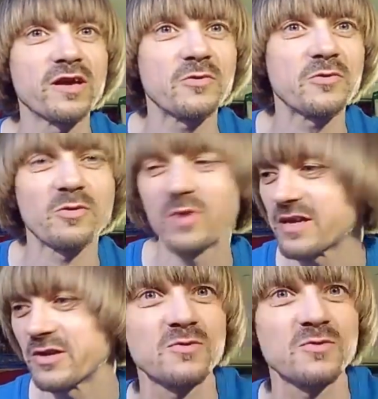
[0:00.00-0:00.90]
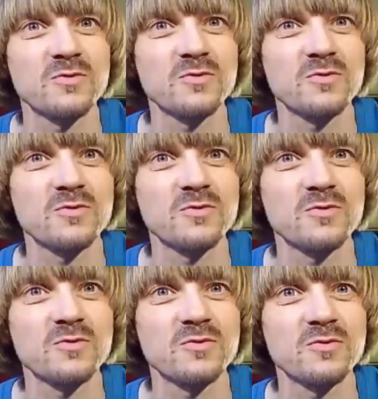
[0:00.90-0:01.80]
or making YouTube
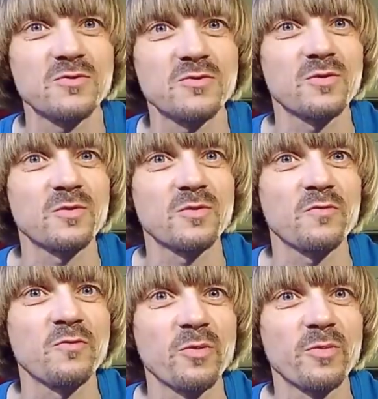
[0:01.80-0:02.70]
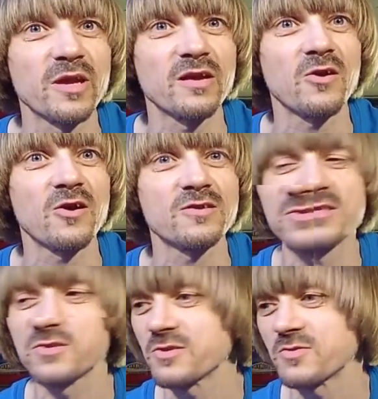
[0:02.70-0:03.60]
or performing a
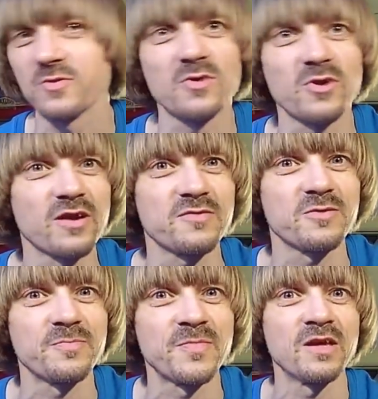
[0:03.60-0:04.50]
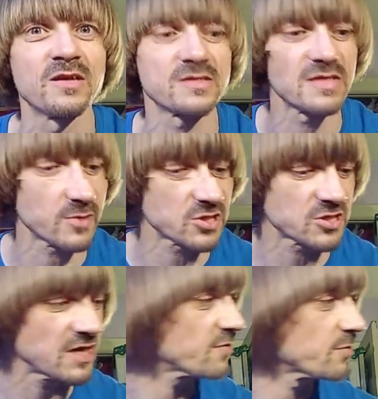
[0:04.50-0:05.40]
concert or whatever. There's not much
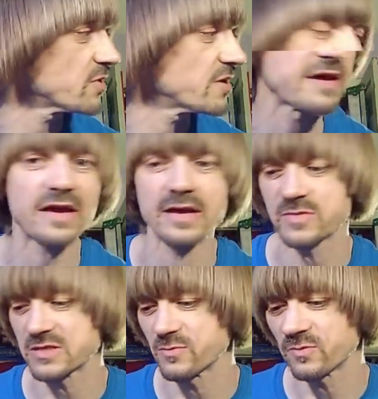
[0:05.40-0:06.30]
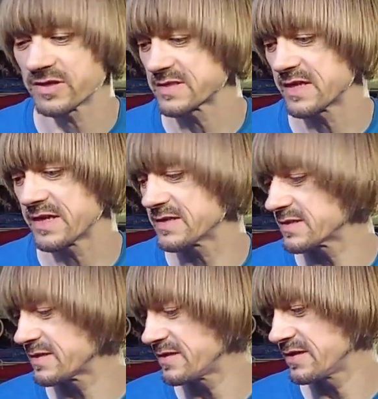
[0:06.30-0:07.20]
time for playing games. One of these days,
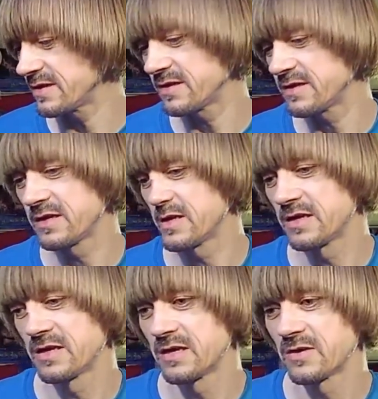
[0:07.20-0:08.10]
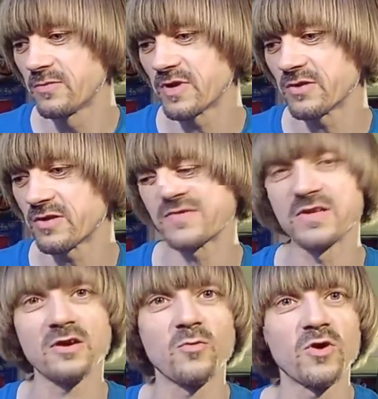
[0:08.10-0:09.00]
when I don't have to
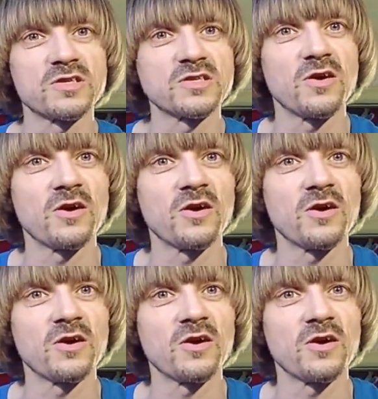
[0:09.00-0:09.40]
work as hard,